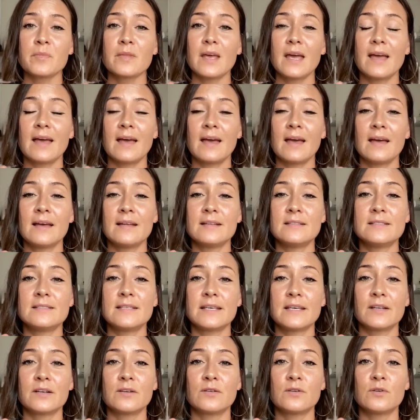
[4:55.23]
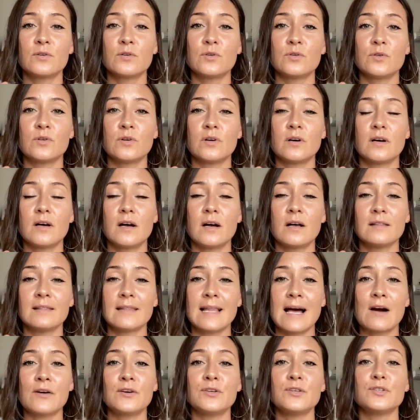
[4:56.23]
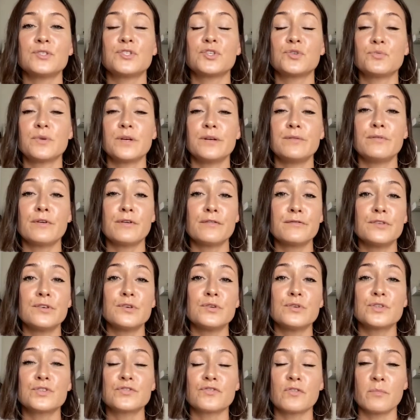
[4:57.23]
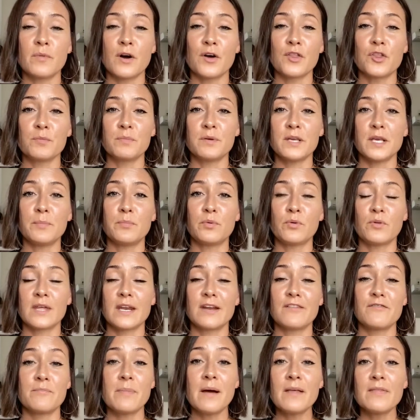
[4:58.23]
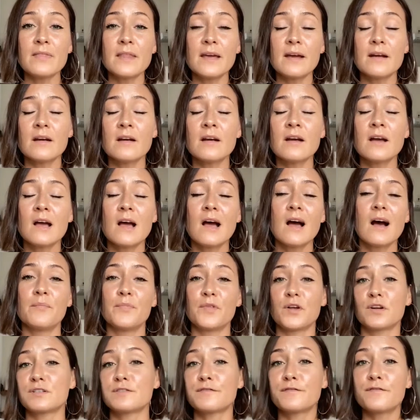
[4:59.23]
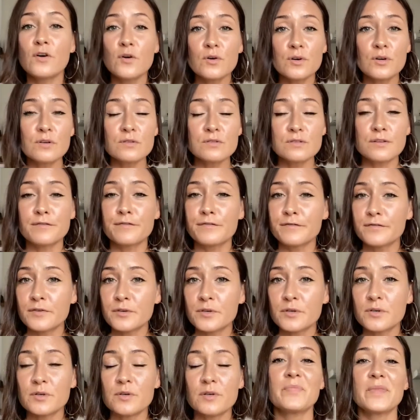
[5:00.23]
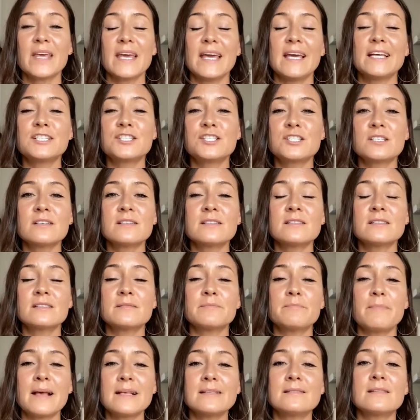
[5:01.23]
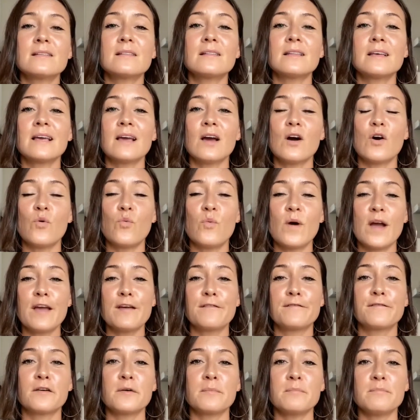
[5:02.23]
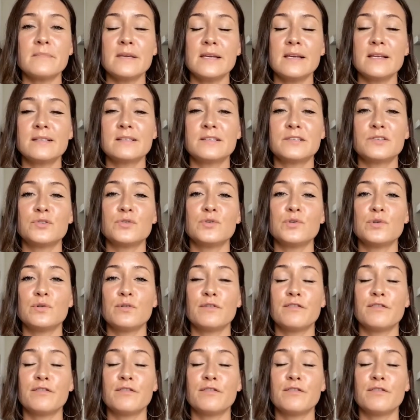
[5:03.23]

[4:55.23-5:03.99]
and it'll allow you to read reviews from other people that have been there. There's photos of food. It's just basically a way for me to